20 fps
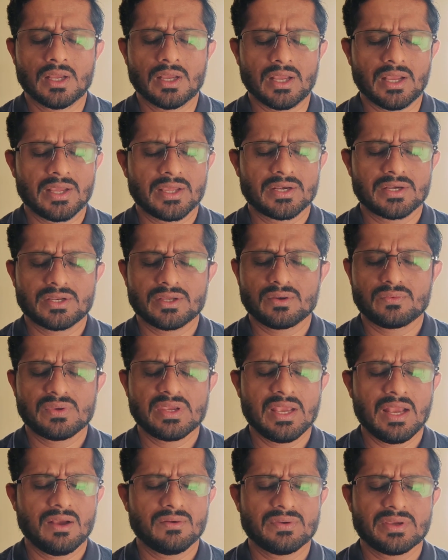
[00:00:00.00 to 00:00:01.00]
And
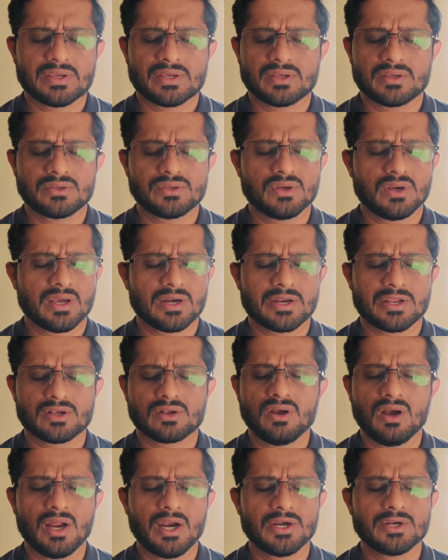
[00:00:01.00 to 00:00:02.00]
you are a
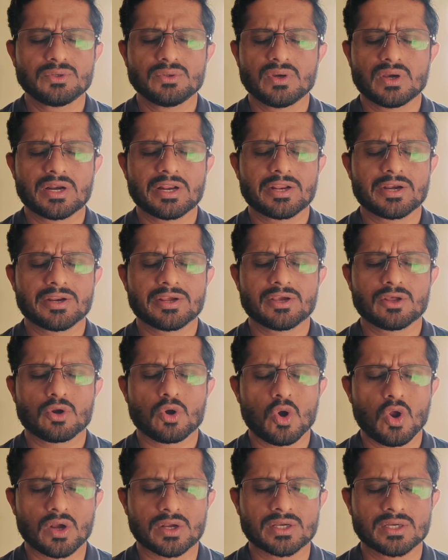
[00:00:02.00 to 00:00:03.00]
God, you are like a
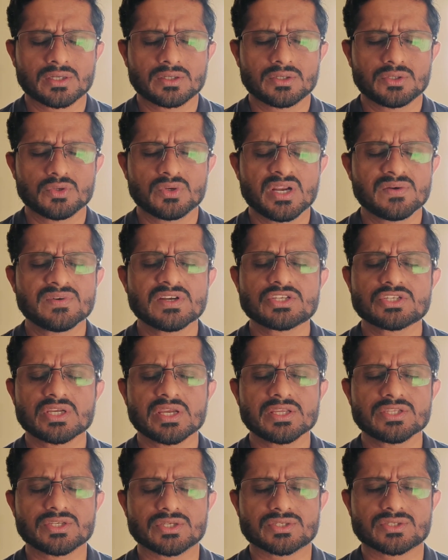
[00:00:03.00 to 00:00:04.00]
rock. You never
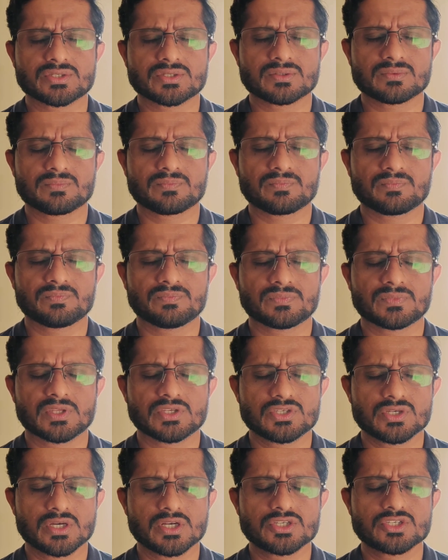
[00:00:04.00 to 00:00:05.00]
changes.
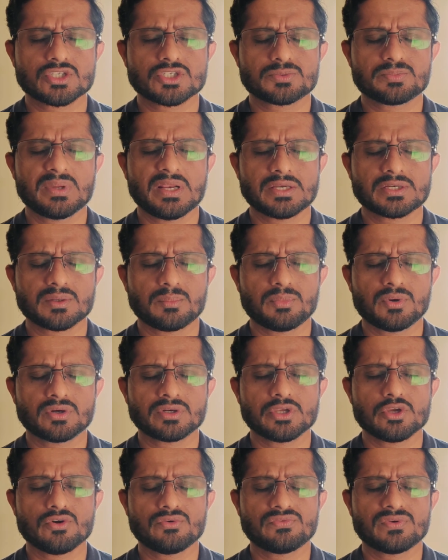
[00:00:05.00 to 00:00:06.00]
Church is built
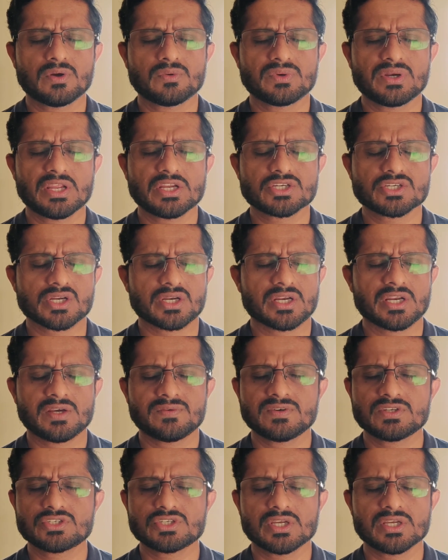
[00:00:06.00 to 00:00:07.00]
upon your foundation,
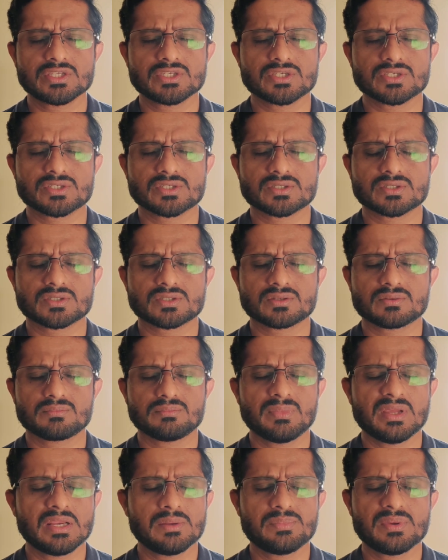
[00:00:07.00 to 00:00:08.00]
never changes.
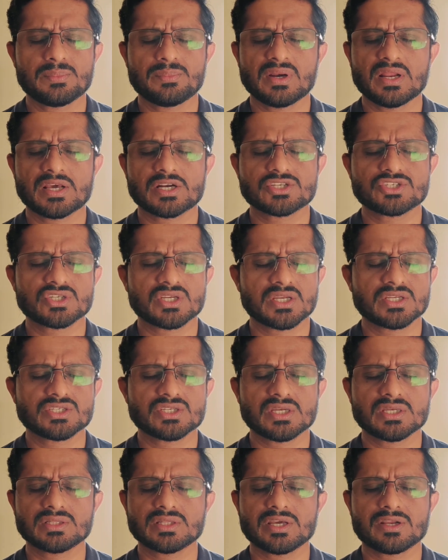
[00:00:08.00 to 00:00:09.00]
Many people are
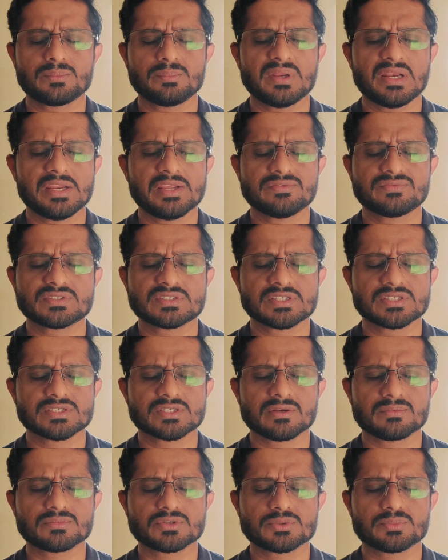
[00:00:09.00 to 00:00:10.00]
changing their belief
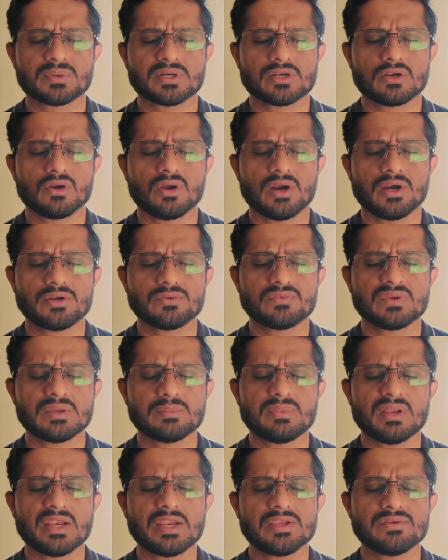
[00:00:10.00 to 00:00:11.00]
systems, but Lord, we
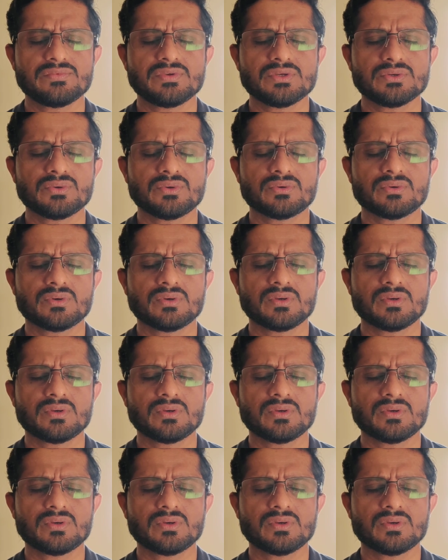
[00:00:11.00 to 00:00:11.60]
believe you.